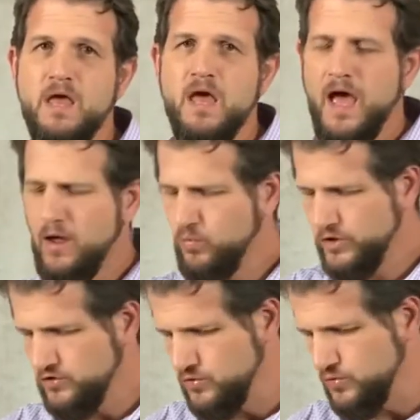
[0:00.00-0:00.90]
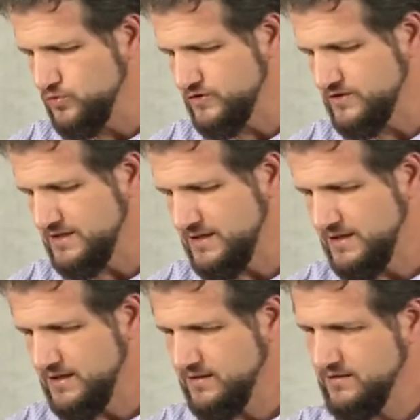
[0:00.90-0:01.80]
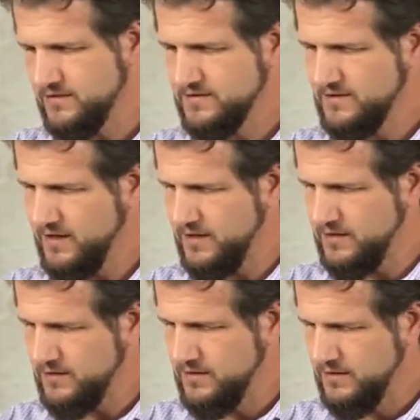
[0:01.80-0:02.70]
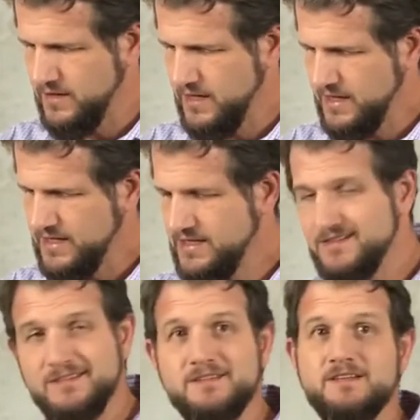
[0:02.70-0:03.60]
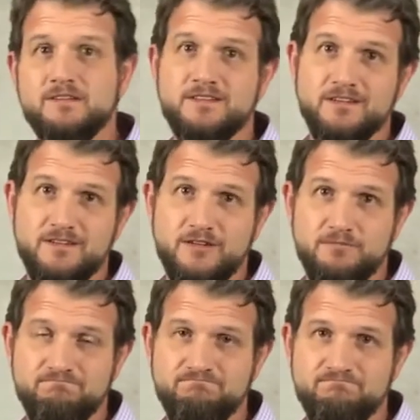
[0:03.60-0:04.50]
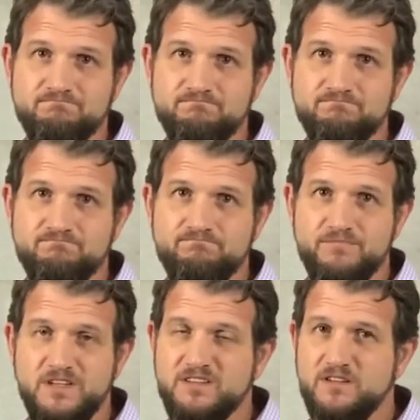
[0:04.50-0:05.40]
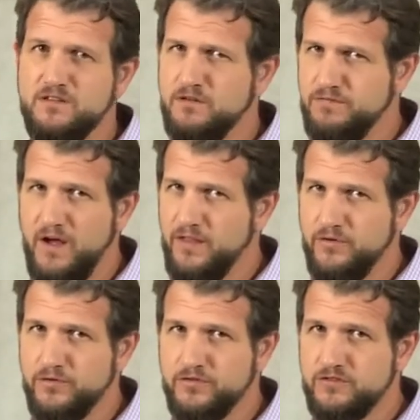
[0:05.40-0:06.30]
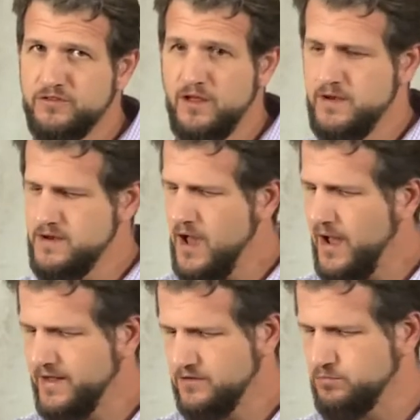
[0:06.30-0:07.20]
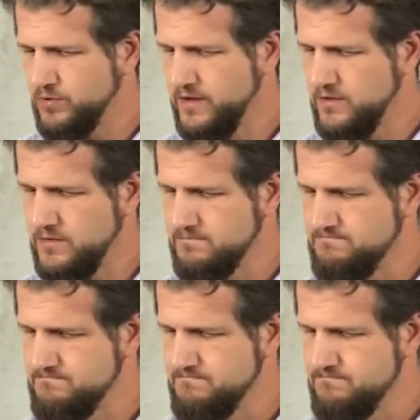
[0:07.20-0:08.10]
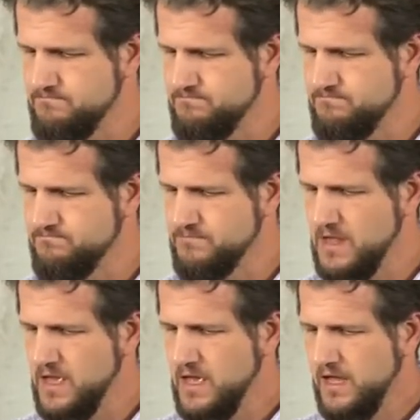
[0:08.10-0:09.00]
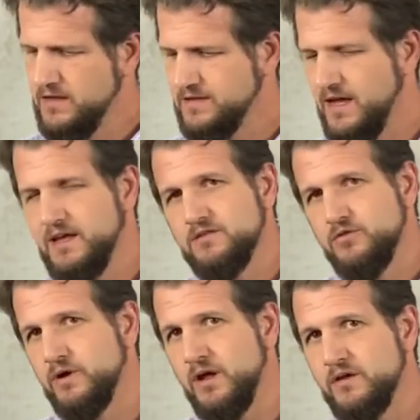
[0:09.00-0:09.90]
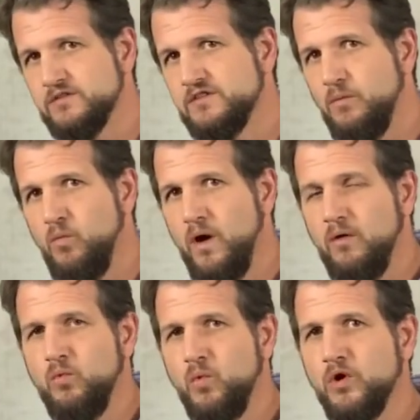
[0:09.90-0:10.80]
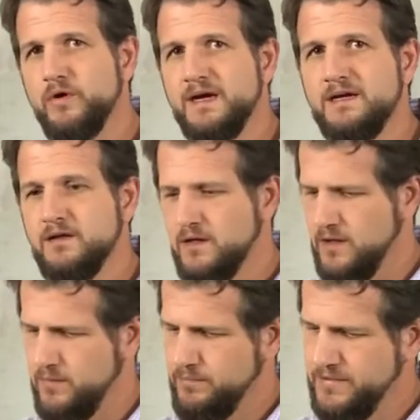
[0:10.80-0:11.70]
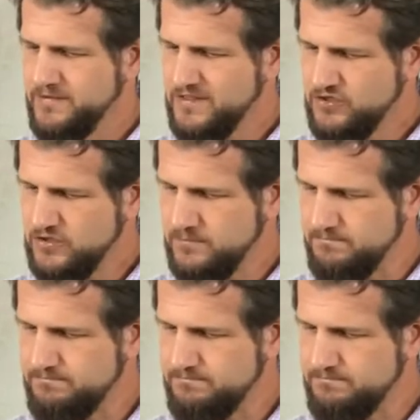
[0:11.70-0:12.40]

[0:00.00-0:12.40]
And when you see the son, he is distant. This is the father's son, not his brother. His hands are in a somewhat worried position.